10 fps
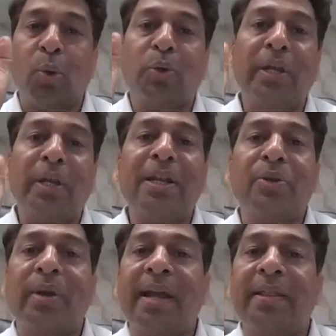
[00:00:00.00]

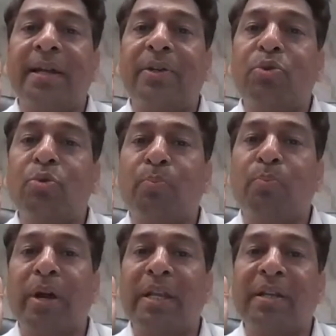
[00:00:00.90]
Totaling together
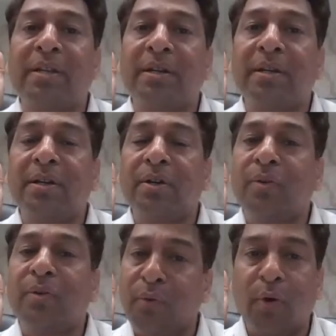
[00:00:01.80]

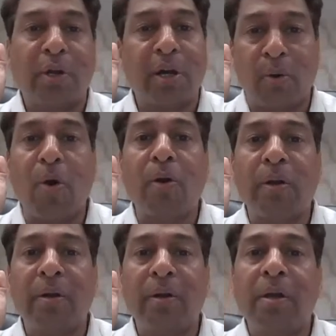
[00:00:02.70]
2.4
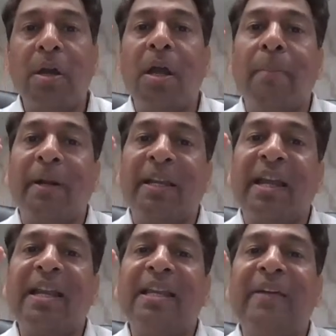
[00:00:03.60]
crore, but
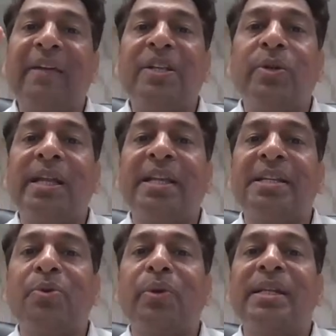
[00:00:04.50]
individually it
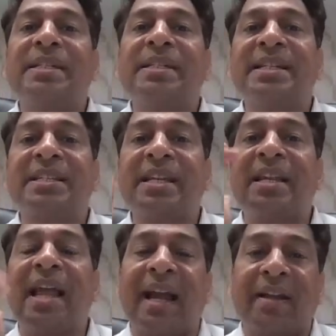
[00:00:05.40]
is only
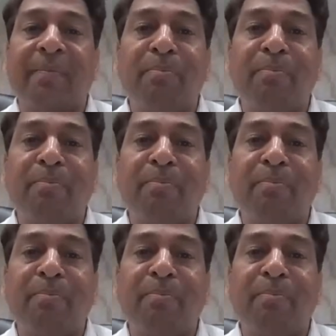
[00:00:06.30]
60 lakh.